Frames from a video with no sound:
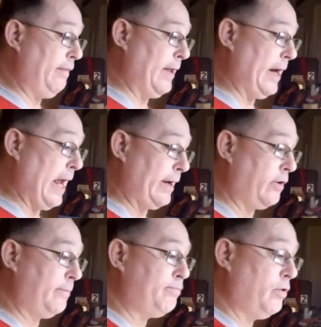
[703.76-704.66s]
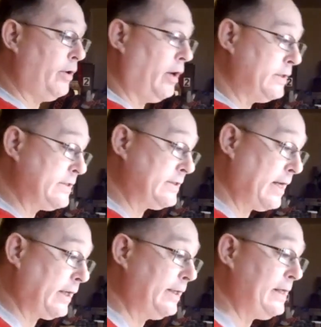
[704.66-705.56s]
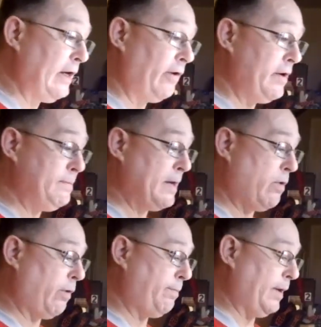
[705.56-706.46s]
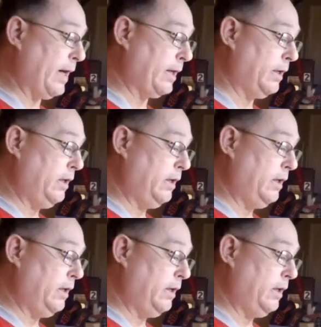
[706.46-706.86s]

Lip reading: that I could put a secondary power pack